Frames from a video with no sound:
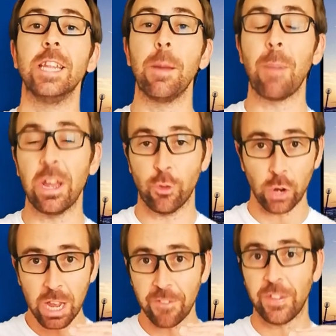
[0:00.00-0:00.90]
They might
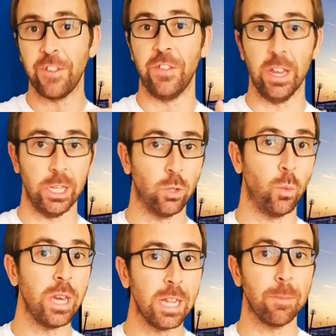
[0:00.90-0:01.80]
drift if there is
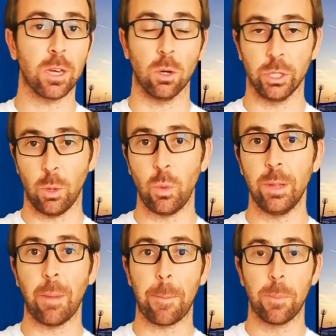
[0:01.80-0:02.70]
wind, because the
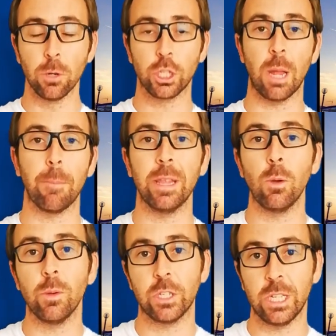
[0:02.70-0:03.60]
wind might push them,
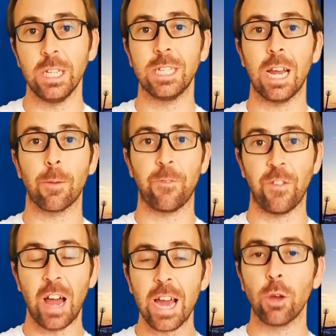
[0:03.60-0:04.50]
but since they are
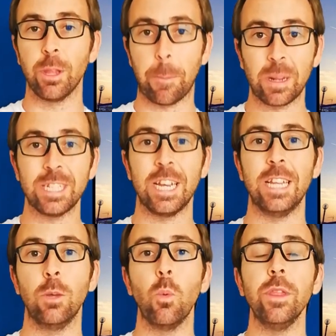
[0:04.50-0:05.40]
flying on the present
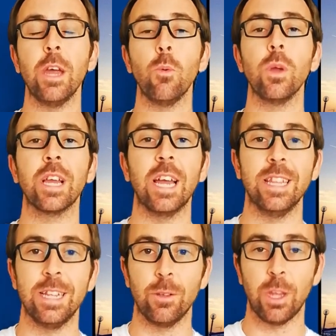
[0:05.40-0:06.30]
heading, they
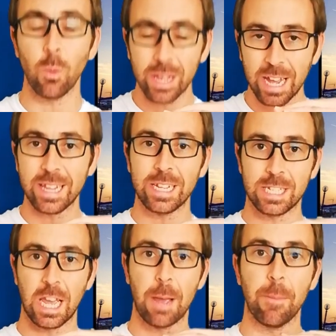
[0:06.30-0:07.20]
will get the
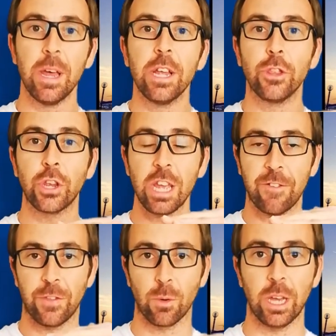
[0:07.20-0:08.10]
same
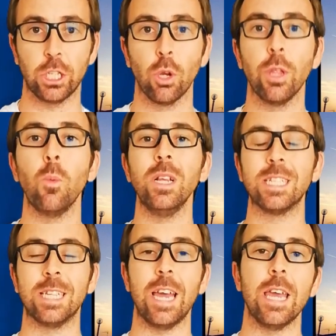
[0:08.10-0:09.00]
drift, okay? So they will
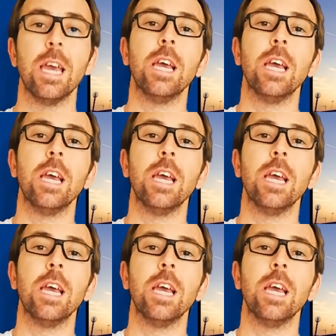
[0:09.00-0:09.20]
stay